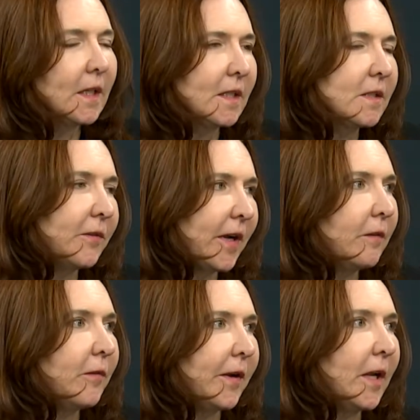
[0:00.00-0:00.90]
is very,
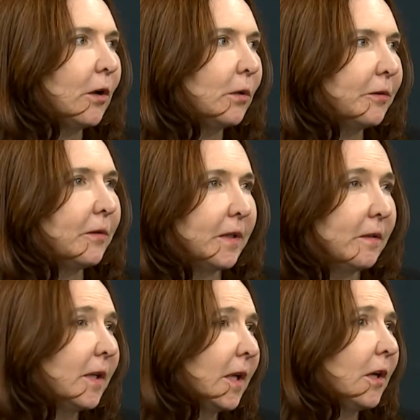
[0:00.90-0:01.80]
very low in
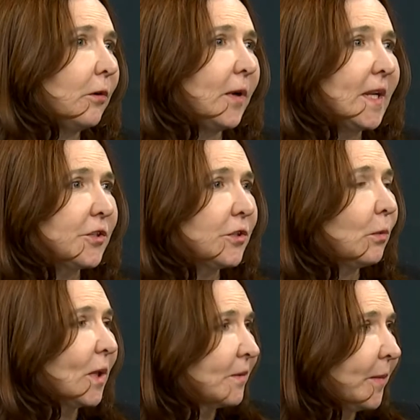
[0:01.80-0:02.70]
relation to
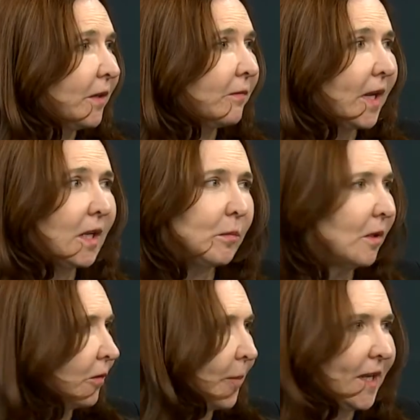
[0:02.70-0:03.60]
what's made available
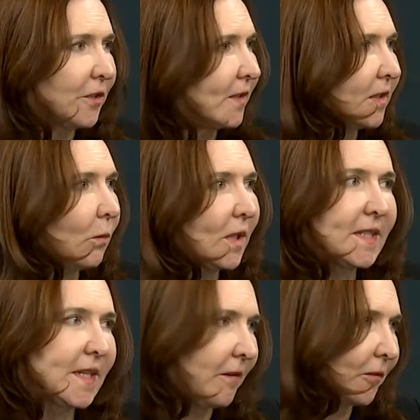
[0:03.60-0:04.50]
for patients and what
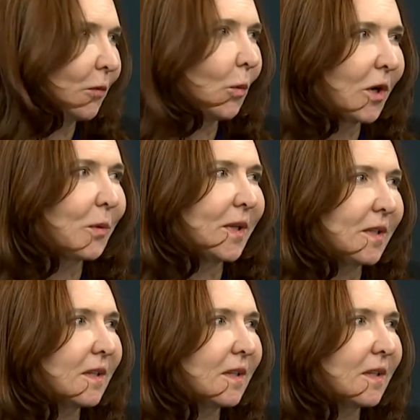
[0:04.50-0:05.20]
staff can work with.